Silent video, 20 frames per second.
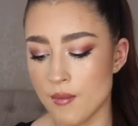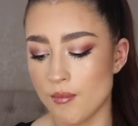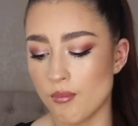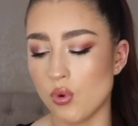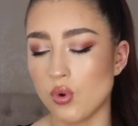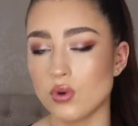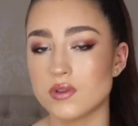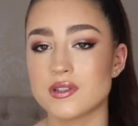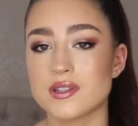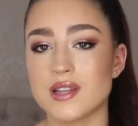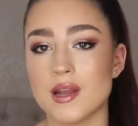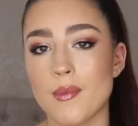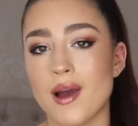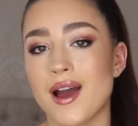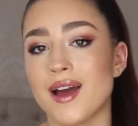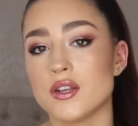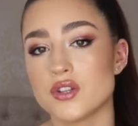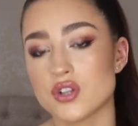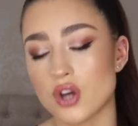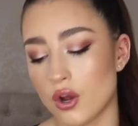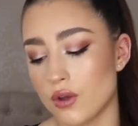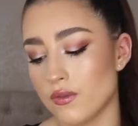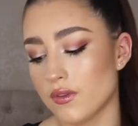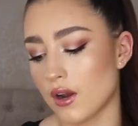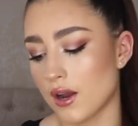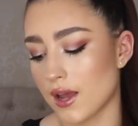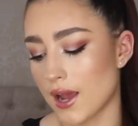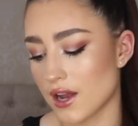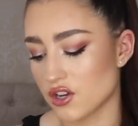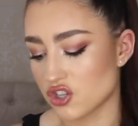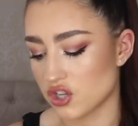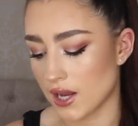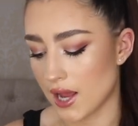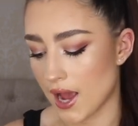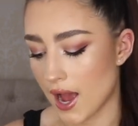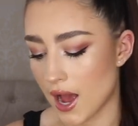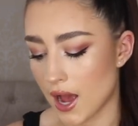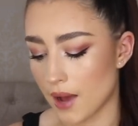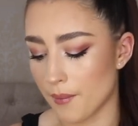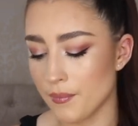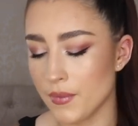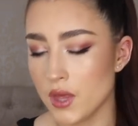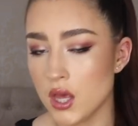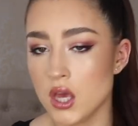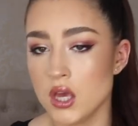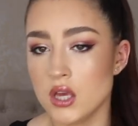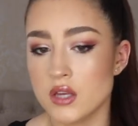more slimmer and toned than I actually am.